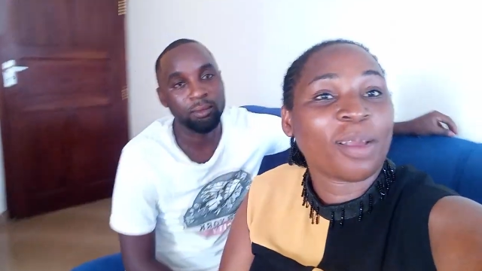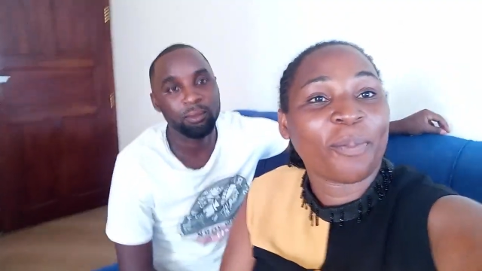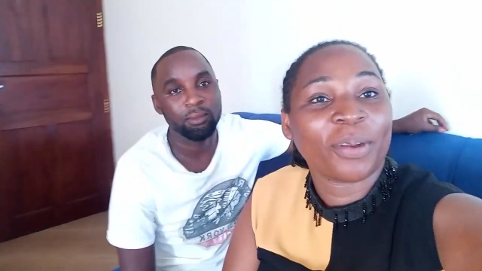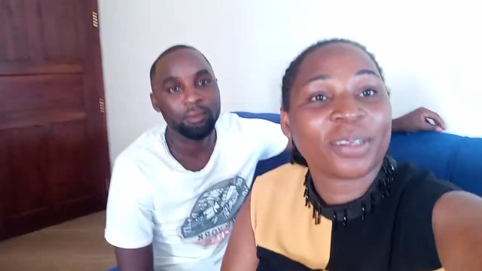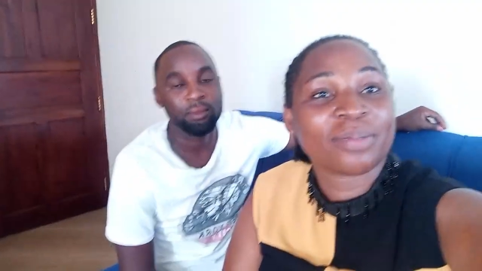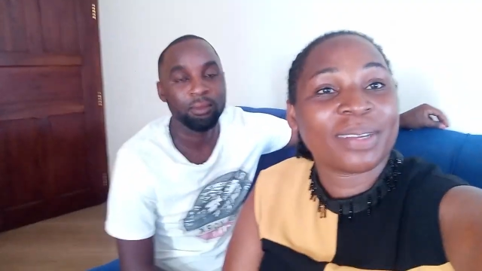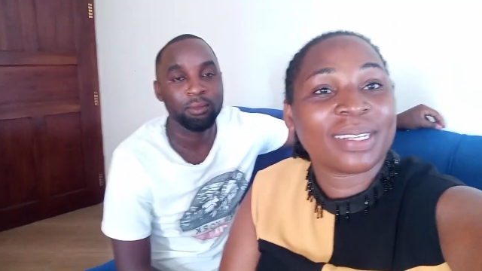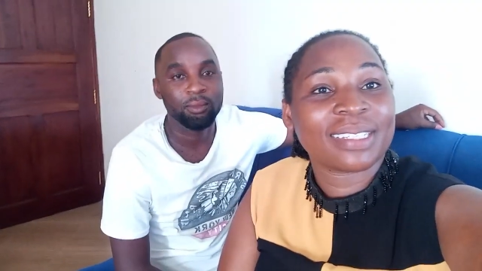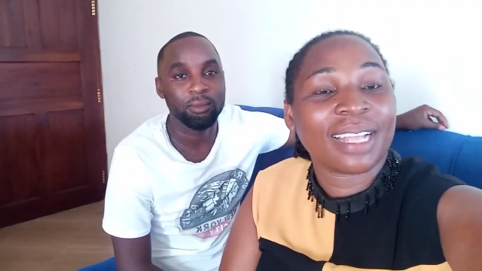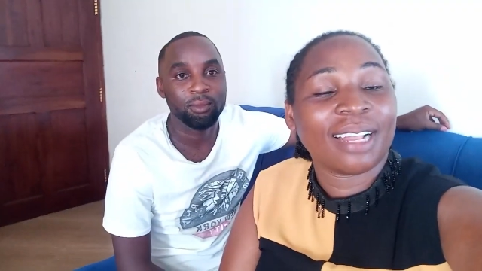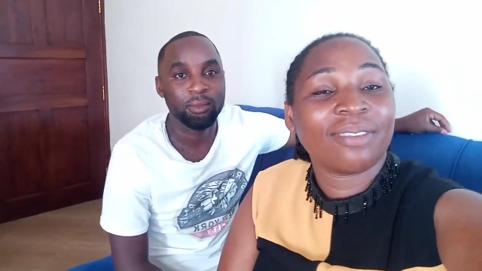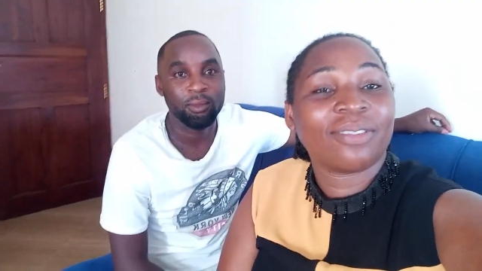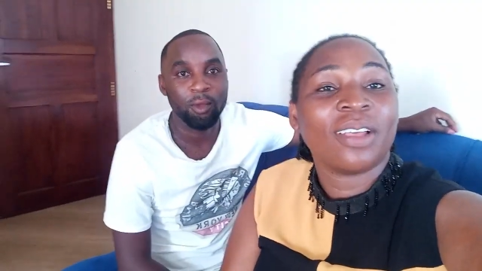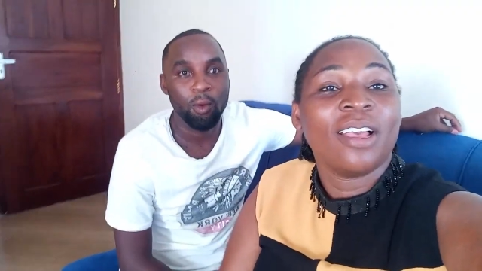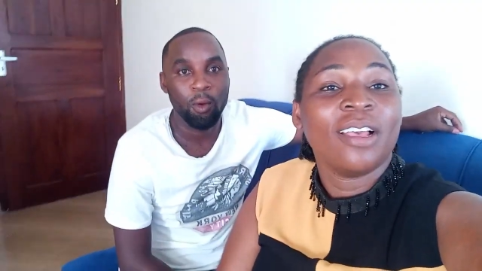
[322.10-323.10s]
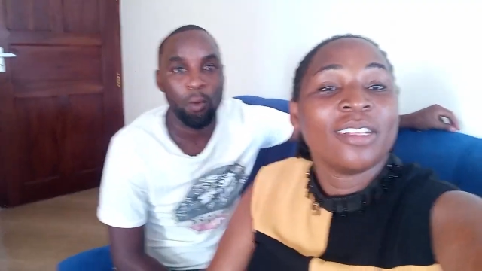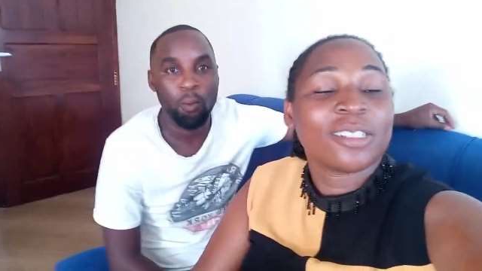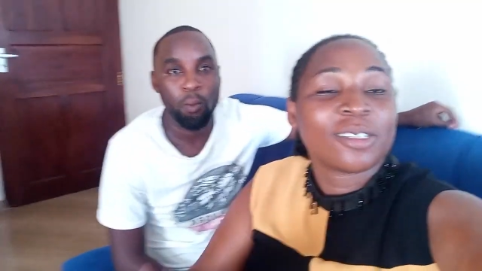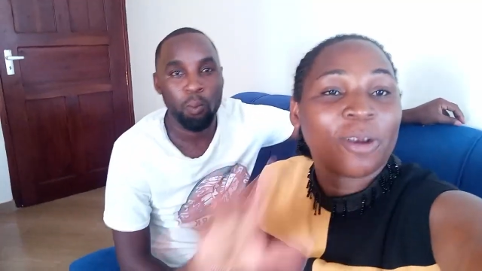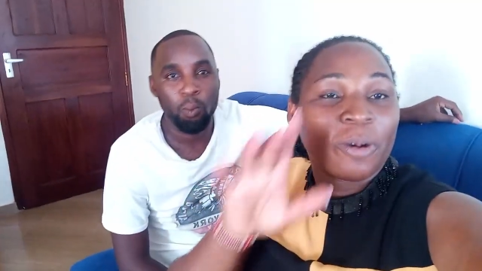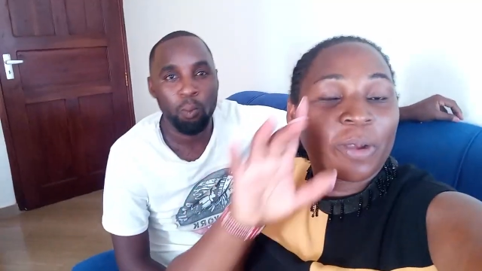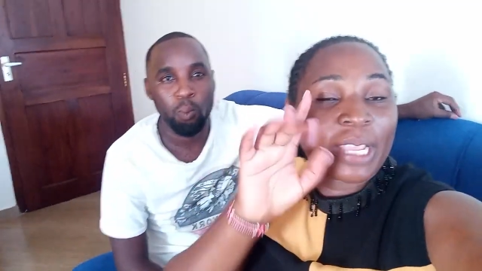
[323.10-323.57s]
Speaker 1: support myself
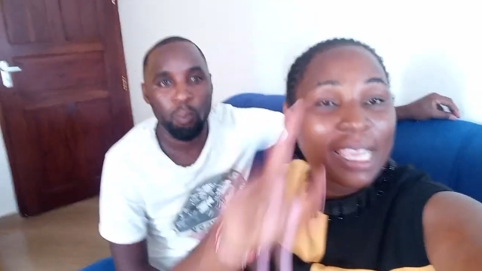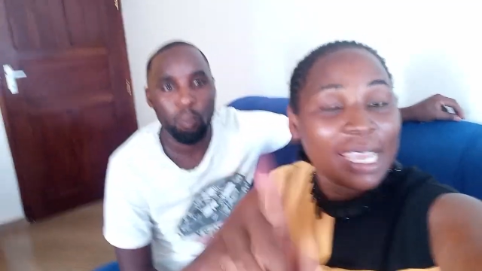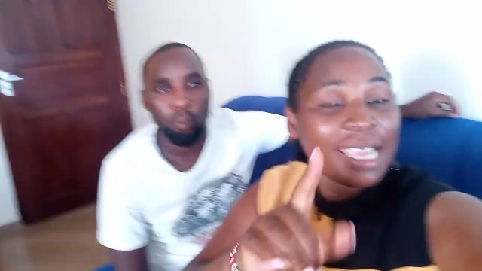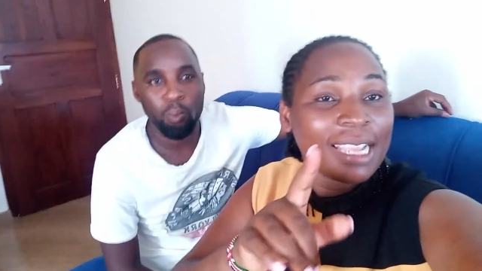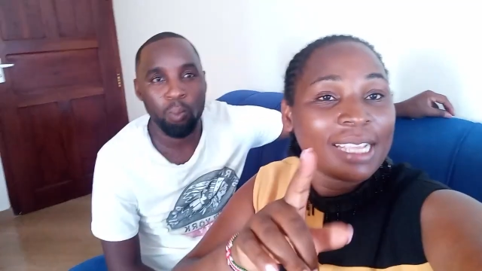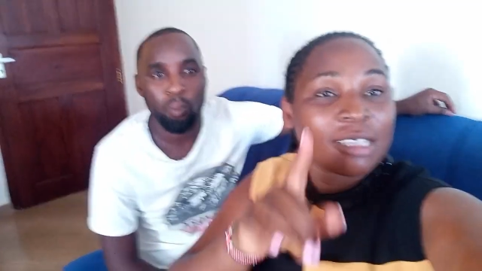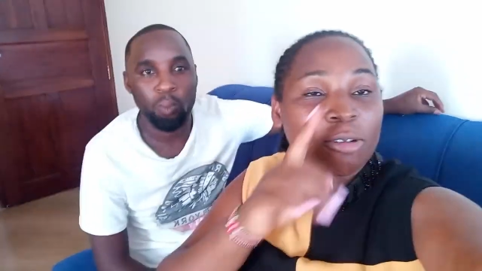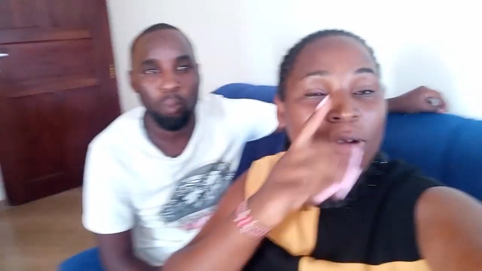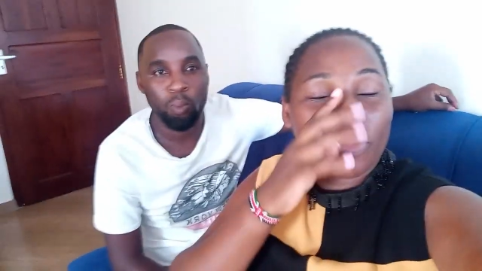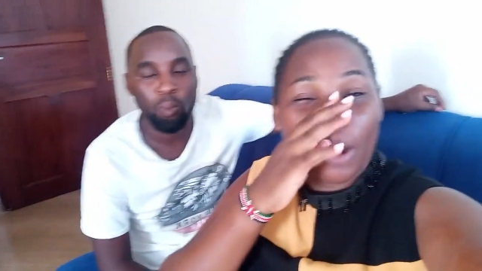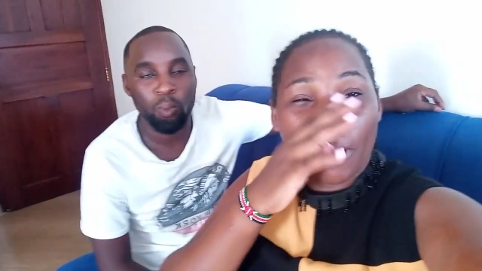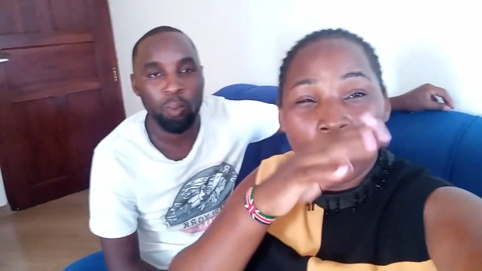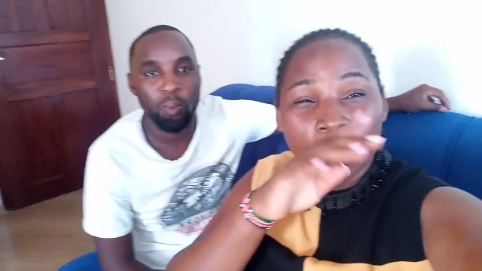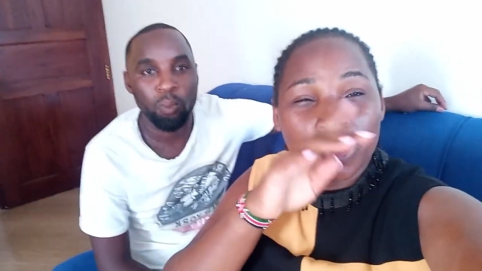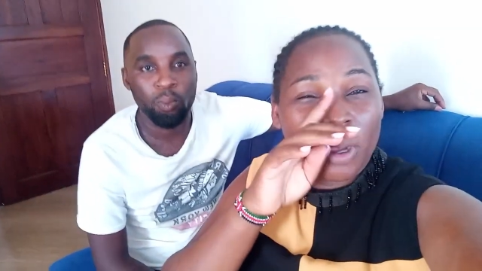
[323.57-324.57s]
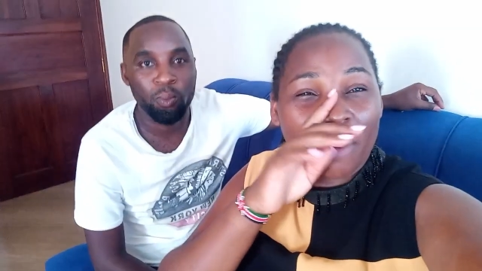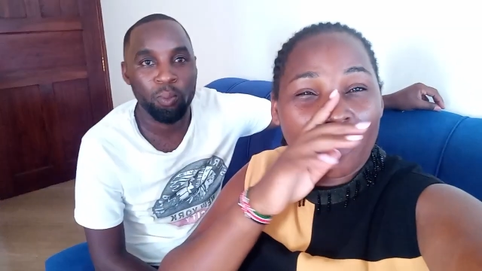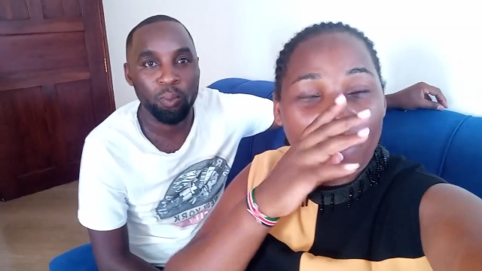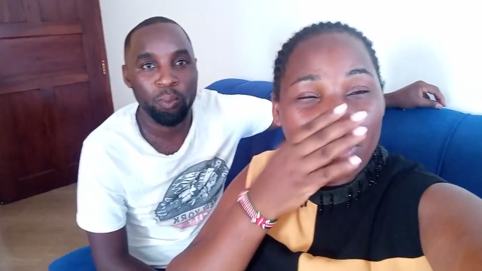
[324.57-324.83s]
so he is we are going to, go,